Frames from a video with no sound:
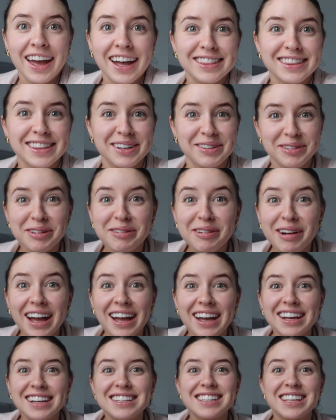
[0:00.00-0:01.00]
Hello you
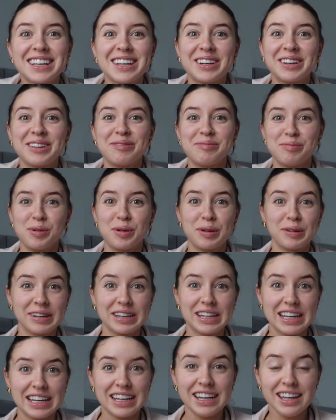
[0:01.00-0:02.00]
guys, good
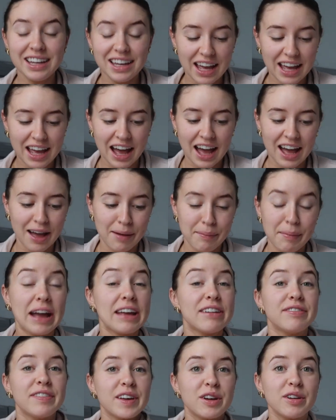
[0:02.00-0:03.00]
morning. Um,
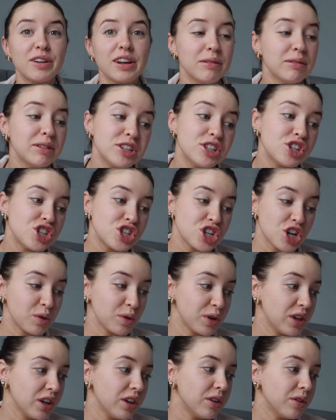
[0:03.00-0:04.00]
I figured I would
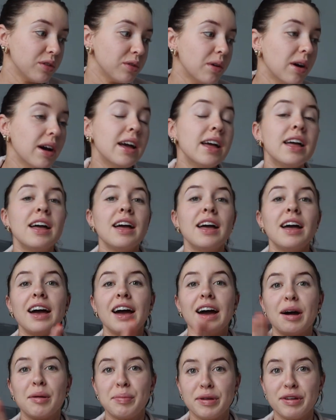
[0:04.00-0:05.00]
show you
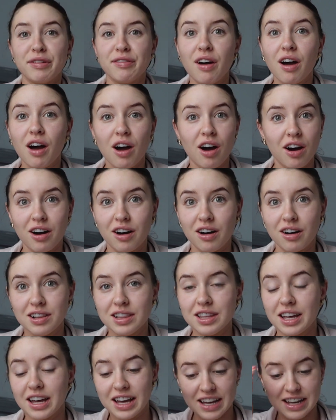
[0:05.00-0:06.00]
a bit of a
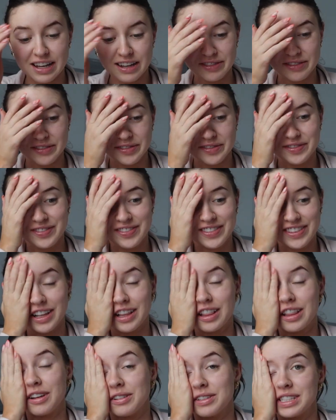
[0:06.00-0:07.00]
haul of the
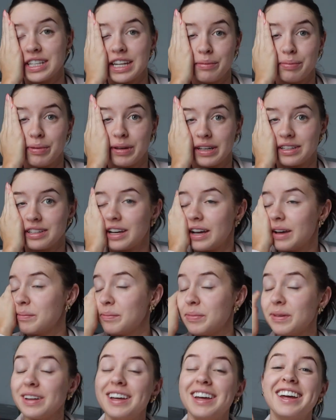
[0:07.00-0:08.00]
clothes that I picked
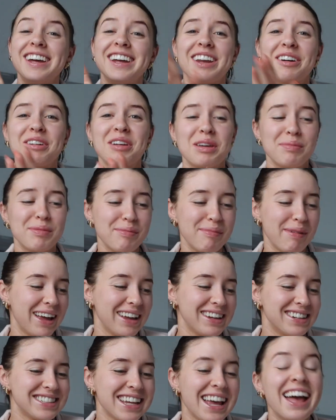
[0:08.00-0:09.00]
up. Now keep in
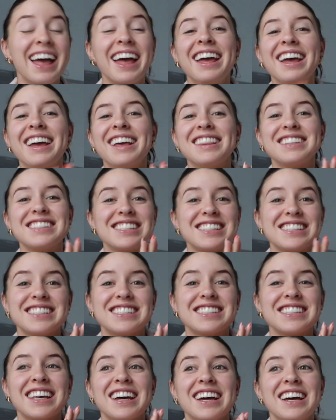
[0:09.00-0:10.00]
mind, this
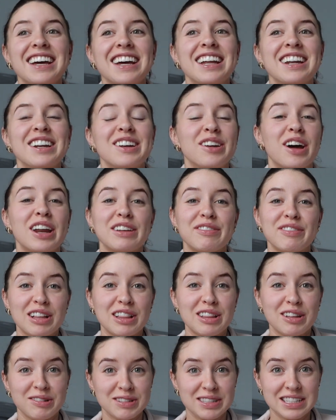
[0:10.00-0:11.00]
is not even
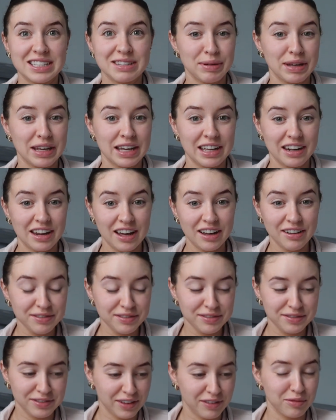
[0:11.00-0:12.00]
close to being
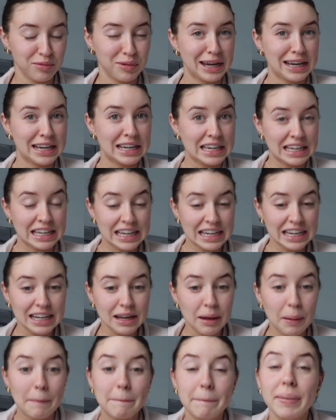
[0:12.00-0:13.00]
enough of what I
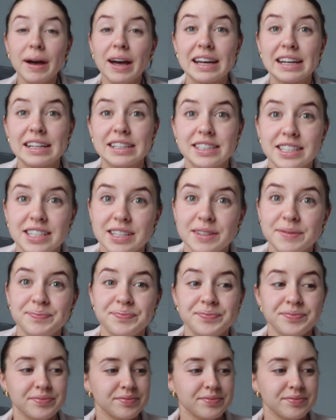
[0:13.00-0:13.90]
need, but